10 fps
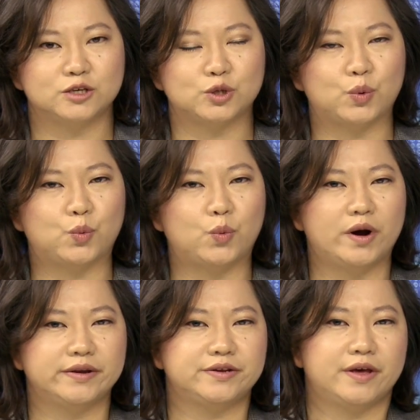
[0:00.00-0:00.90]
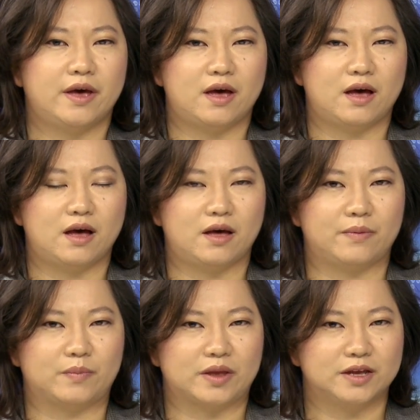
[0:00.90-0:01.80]
So what
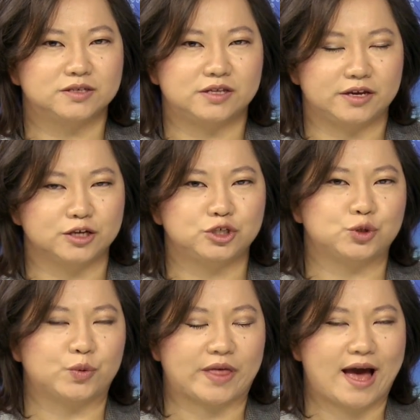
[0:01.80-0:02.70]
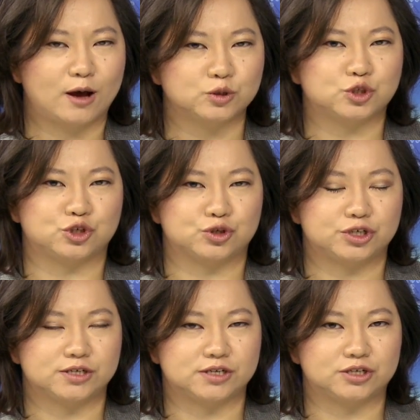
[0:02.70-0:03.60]
is the issue with house
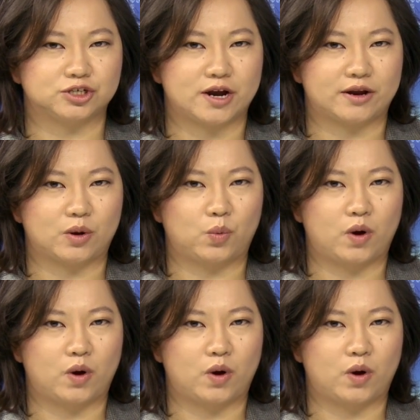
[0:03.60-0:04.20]
churches in China?